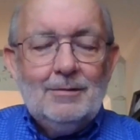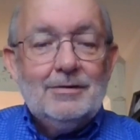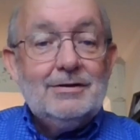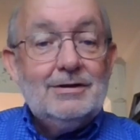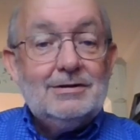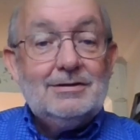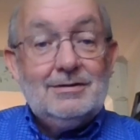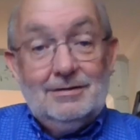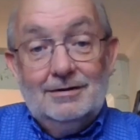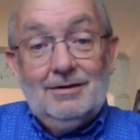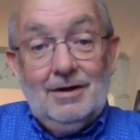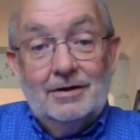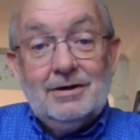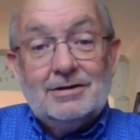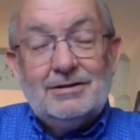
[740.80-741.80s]
Well, this
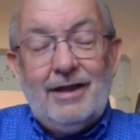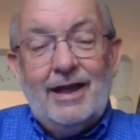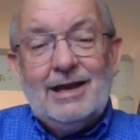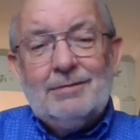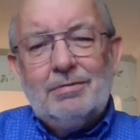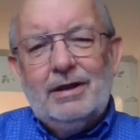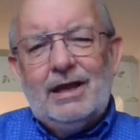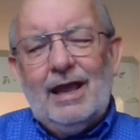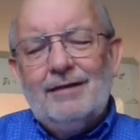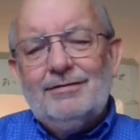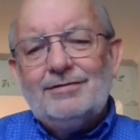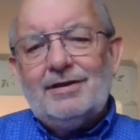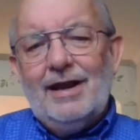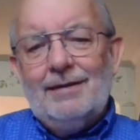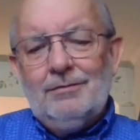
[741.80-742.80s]
understandably
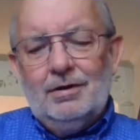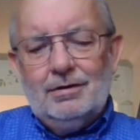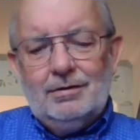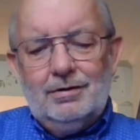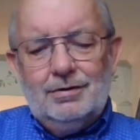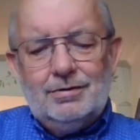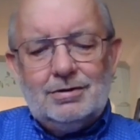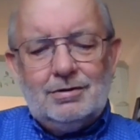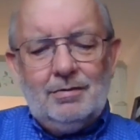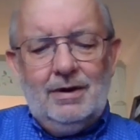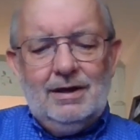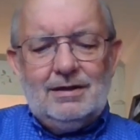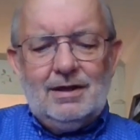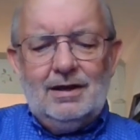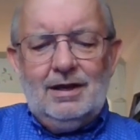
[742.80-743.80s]
gave Samuel new
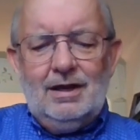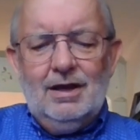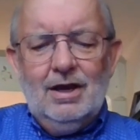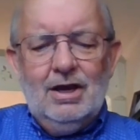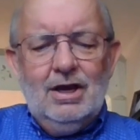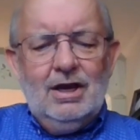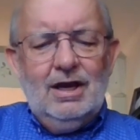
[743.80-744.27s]
strength, and he,